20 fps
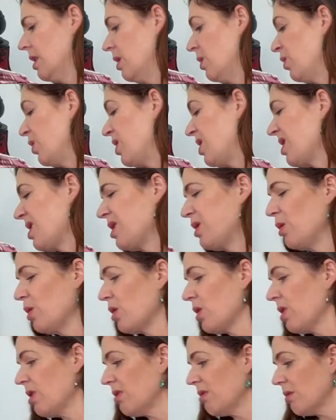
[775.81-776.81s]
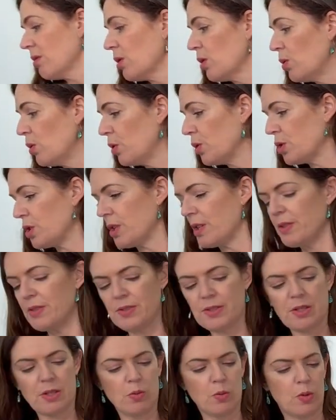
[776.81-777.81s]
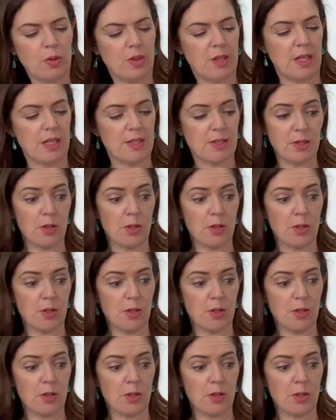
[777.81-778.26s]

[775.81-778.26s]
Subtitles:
would just look gorgeous with this.